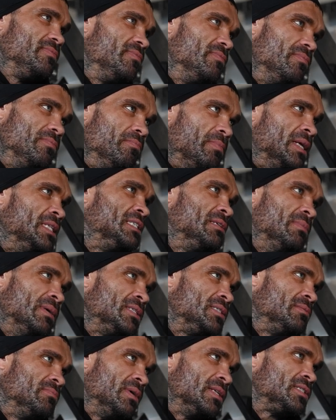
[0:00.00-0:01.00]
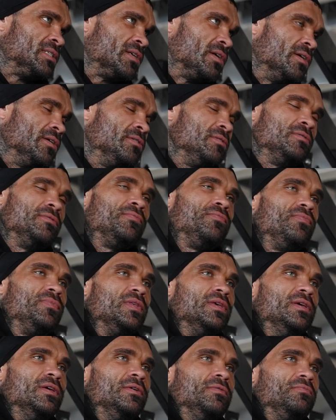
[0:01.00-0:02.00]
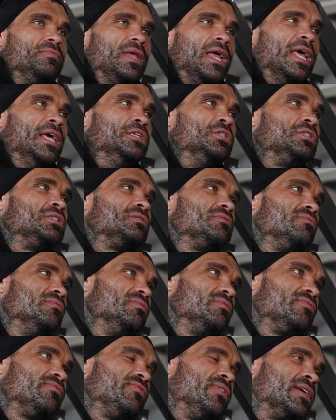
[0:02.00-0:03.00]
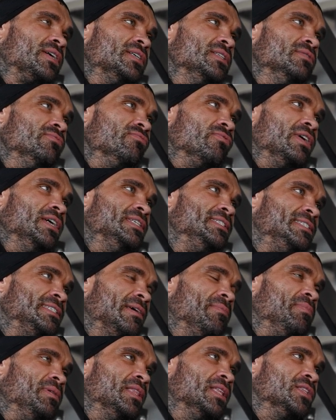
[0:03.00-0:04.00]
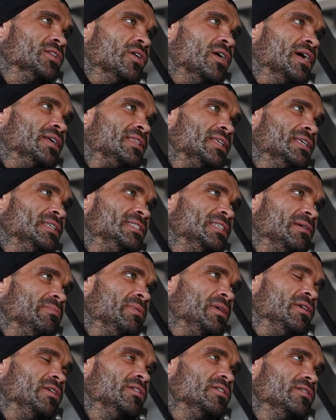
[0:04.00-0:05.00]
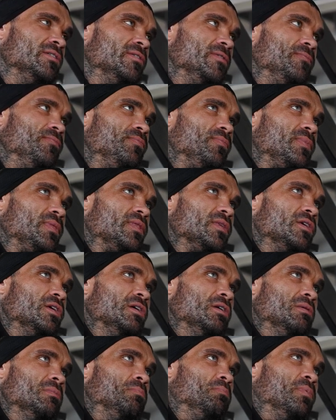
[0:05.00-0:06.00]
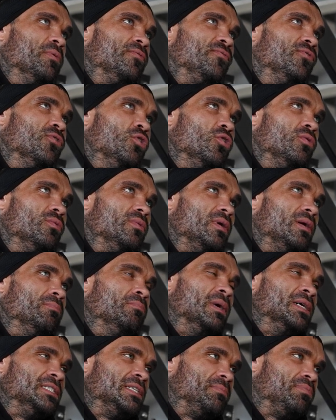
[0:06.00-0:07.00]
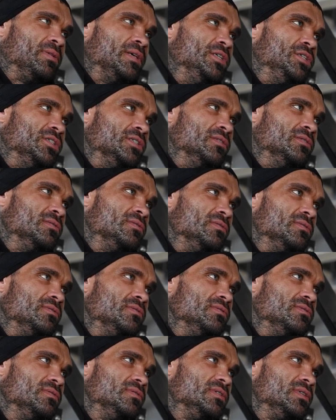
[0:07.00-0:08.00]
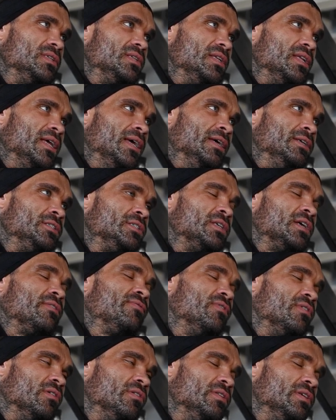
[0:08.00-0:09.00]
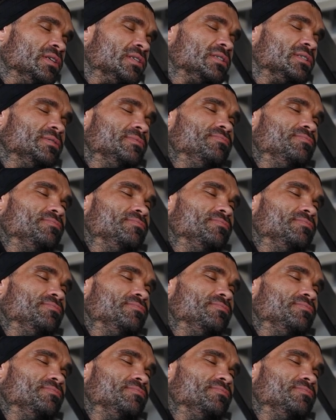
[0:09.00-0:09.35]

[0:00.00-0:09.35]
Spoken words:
months and months and months ago. And he just fucking resent me the diet that he sent me before my depletion. It's just like, follow this.